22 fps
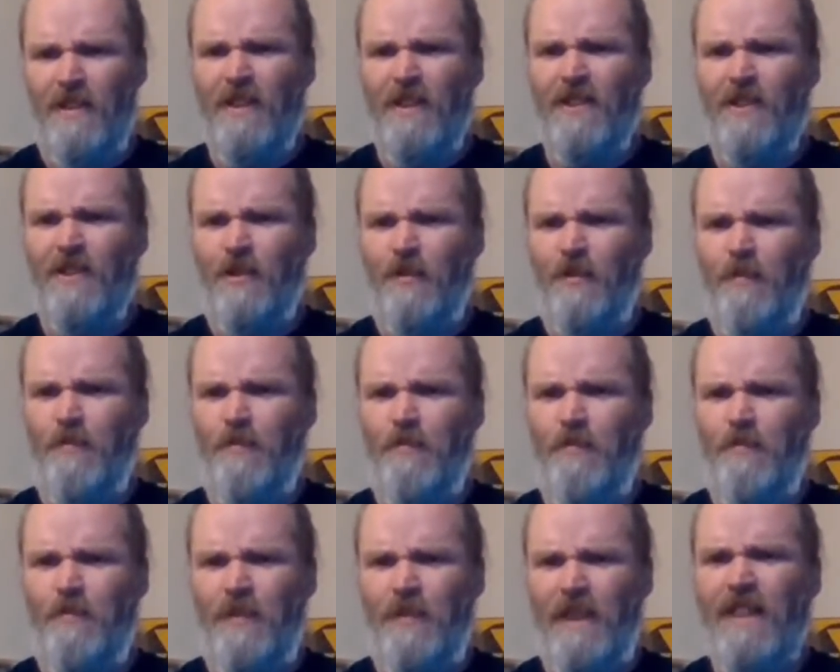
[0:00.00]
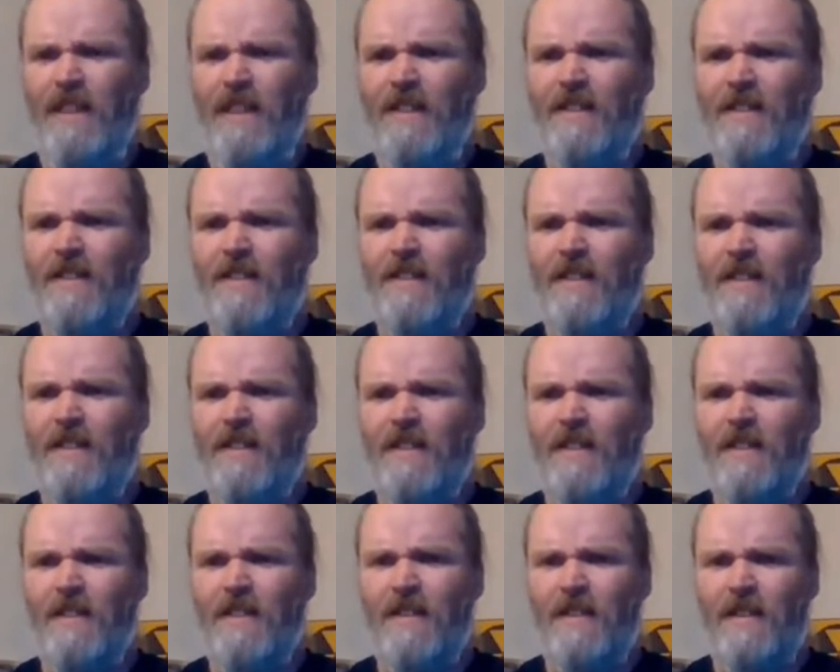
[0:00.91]
Mr. Beast?
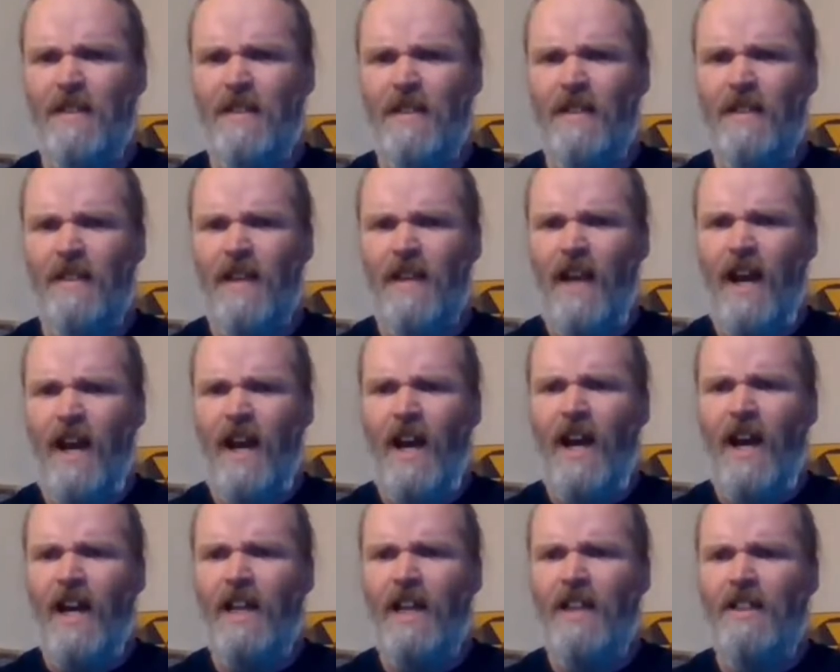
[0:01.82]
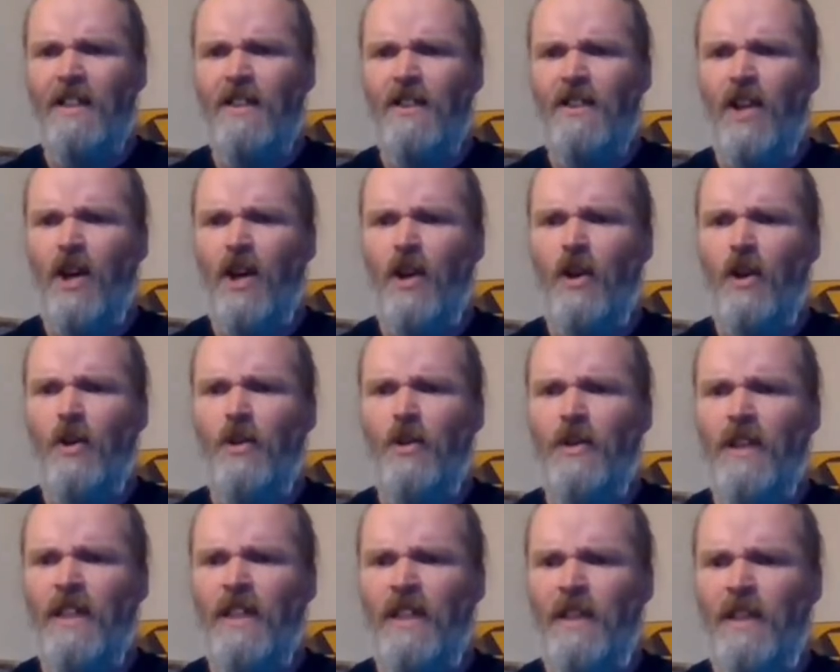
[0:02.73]
I know
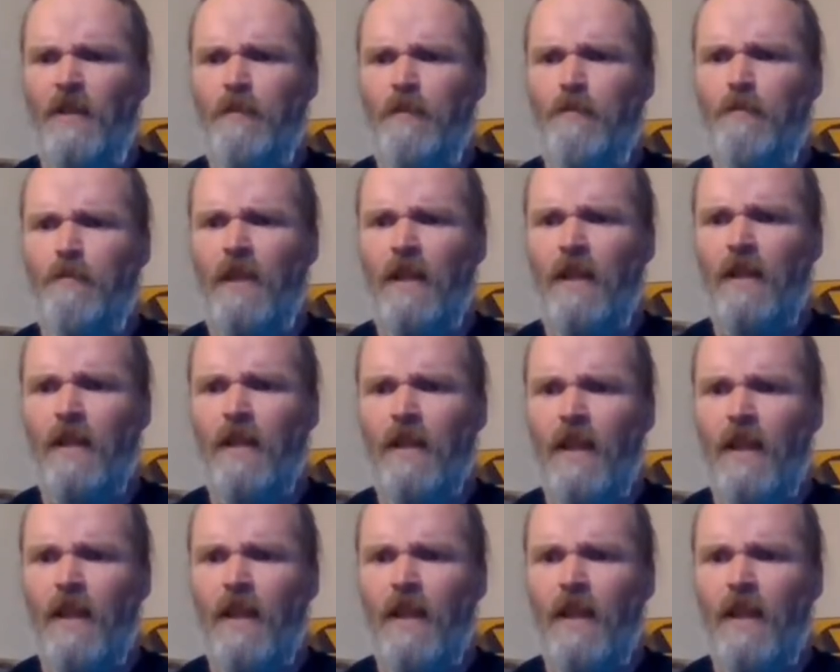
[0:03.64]
him.